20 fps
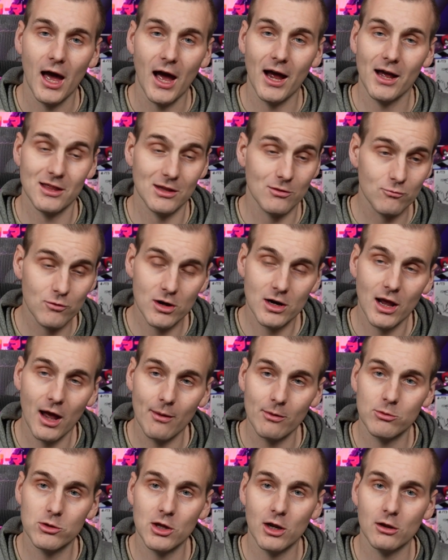as it really
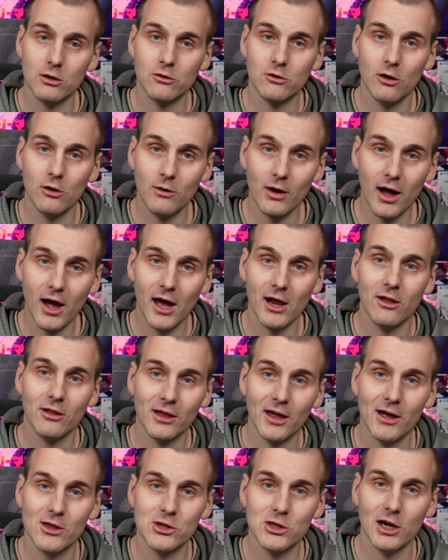helps the channel to grow. And I'll
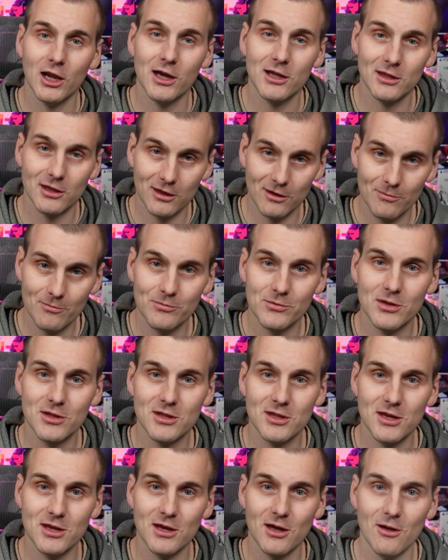catch you later.
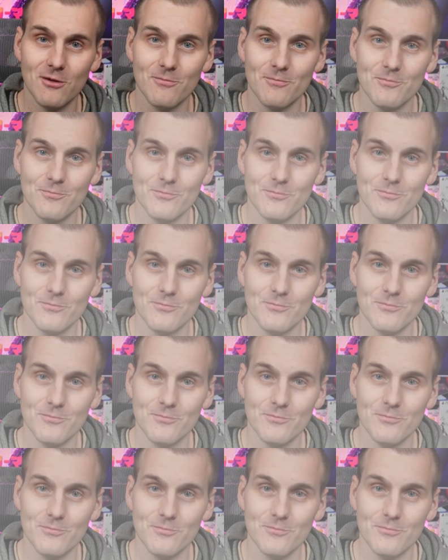See ya.